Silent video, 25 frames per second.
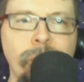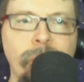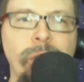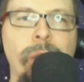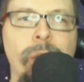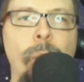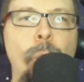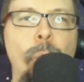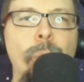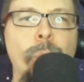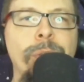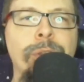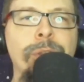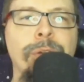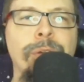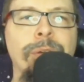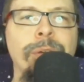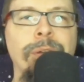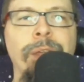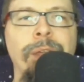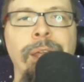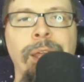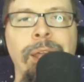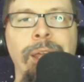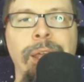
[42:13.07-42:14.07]
I wonder
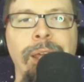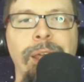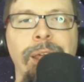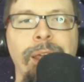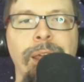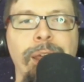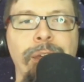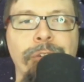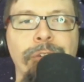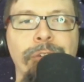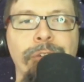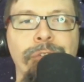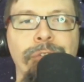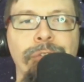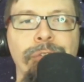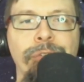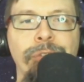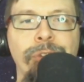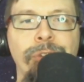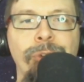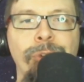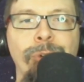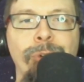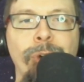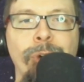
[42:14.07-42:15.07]
if
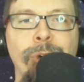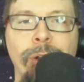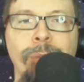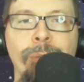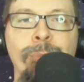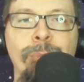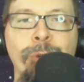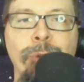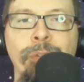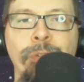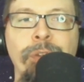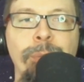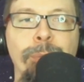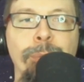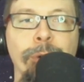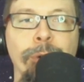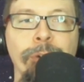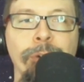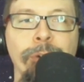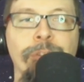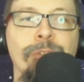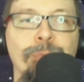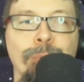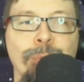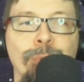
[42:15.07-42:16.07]
you call a movie
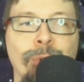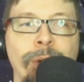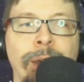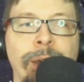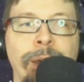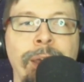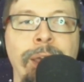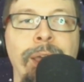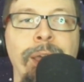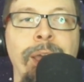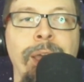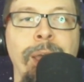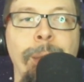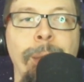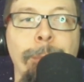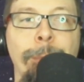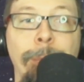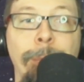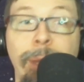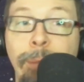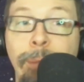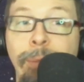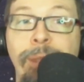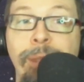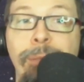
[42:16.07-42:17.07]
Birds of Prey,
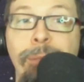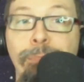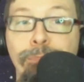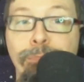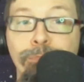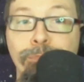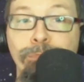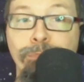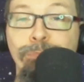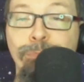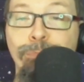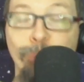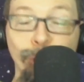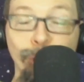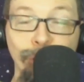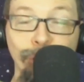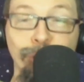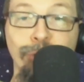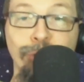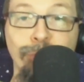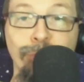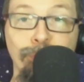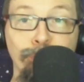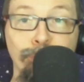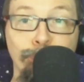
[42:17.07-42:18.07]
maybe
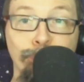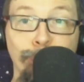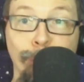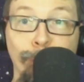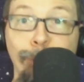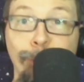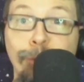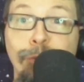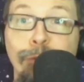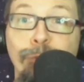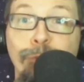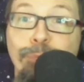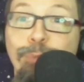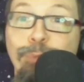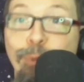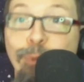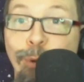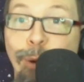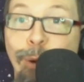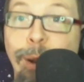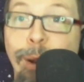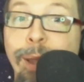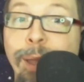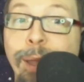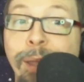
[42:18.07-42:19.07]
push Birds of
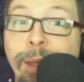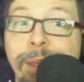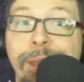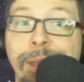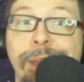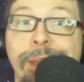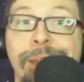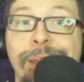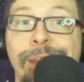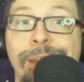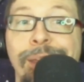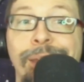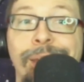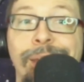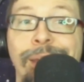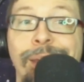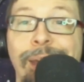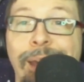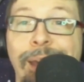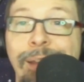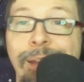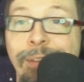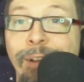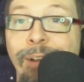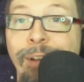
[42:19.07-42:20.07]
Prey
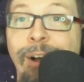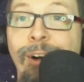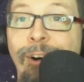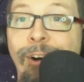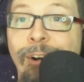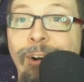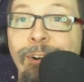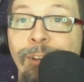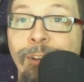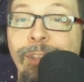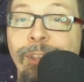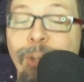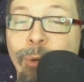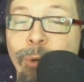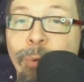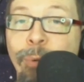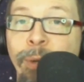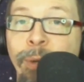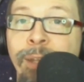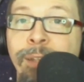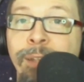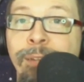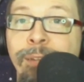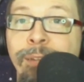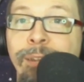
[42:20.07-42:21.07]
and not Harley
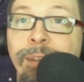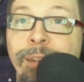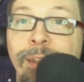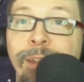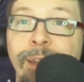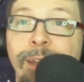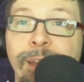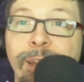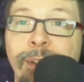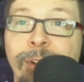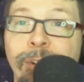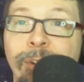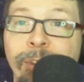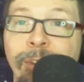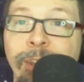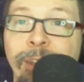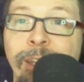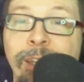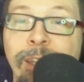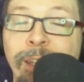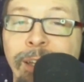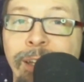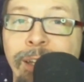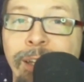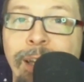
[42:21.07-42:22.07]
Quinn in all
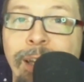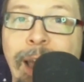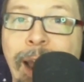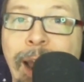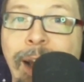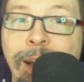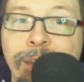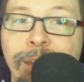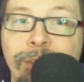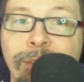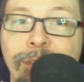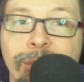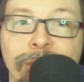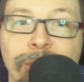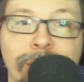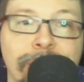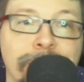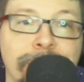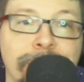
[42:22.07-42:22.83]
the ads?